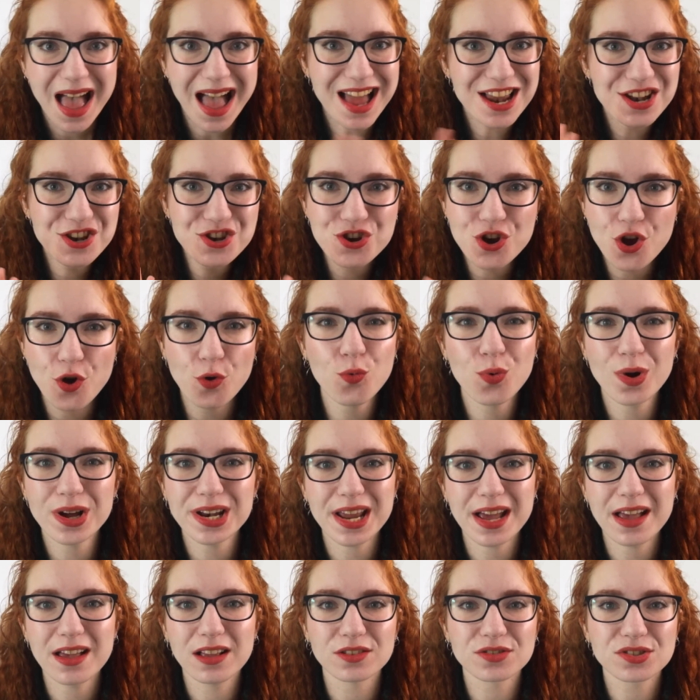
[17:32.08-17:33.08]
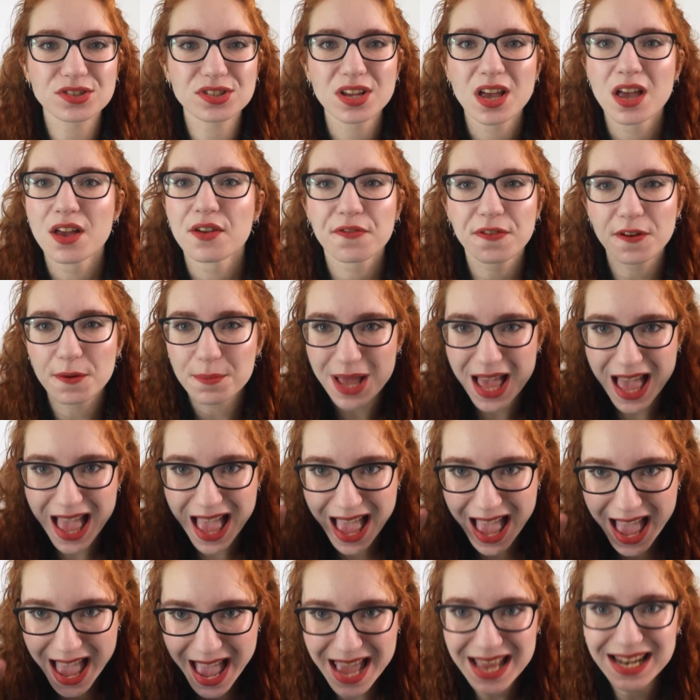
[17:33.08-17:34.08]
and no one else from
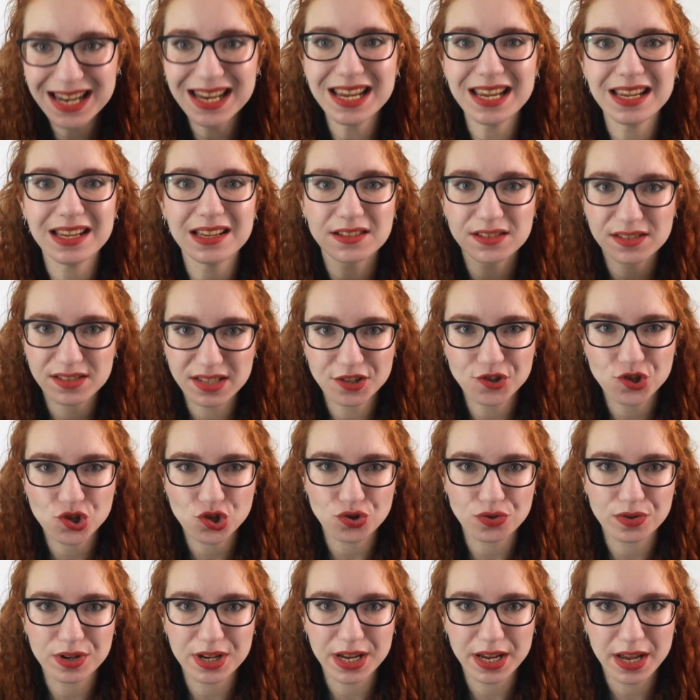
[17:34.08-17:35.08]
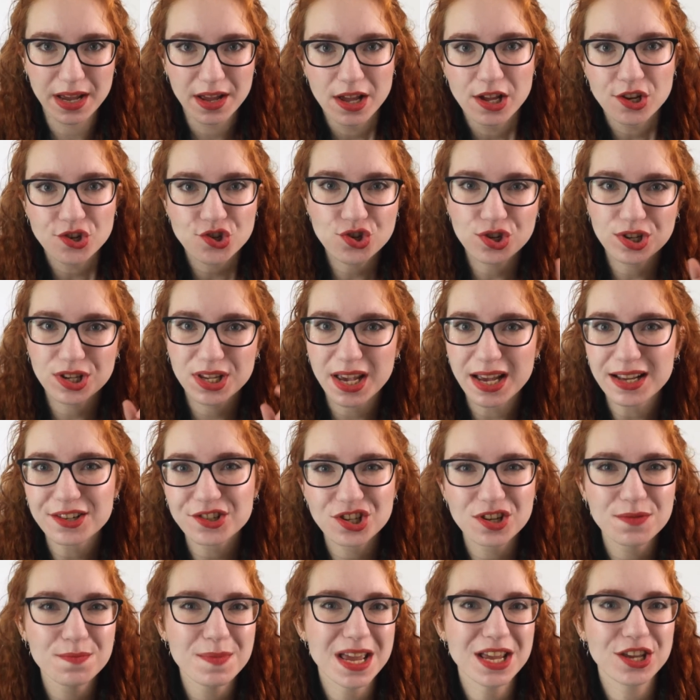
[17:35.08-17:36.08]
any century should
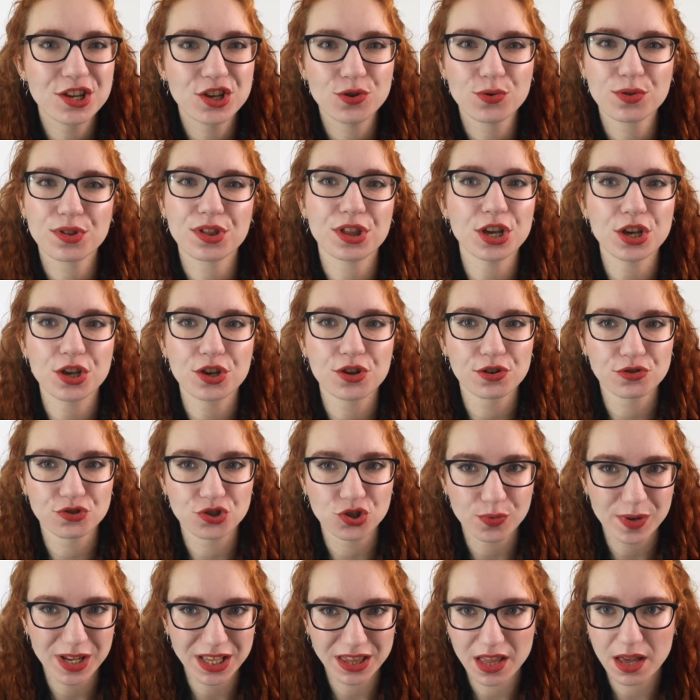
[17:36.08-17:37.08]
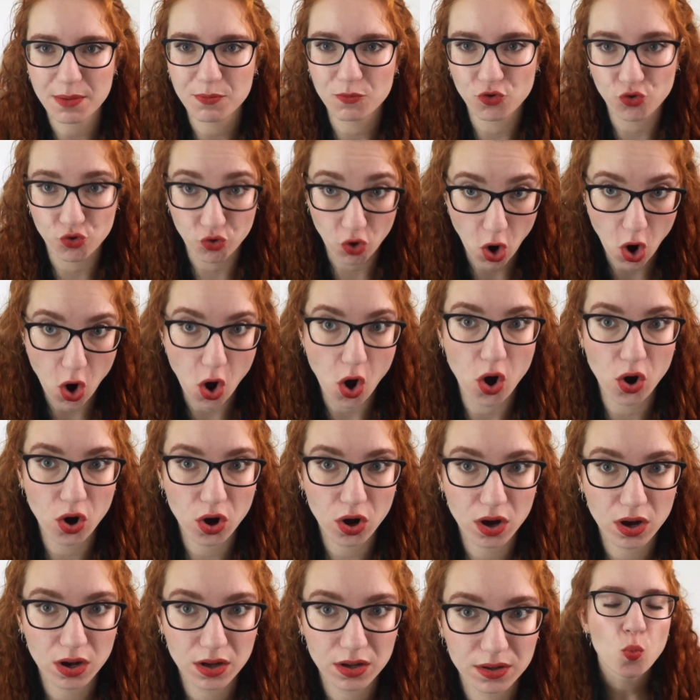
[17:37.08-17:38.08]
get to make you think you're doing them
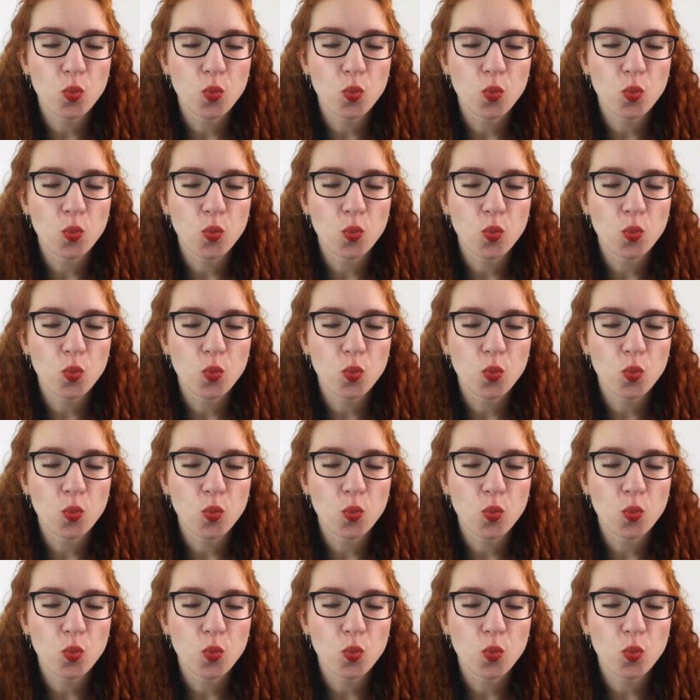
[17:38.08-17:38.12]
wrong.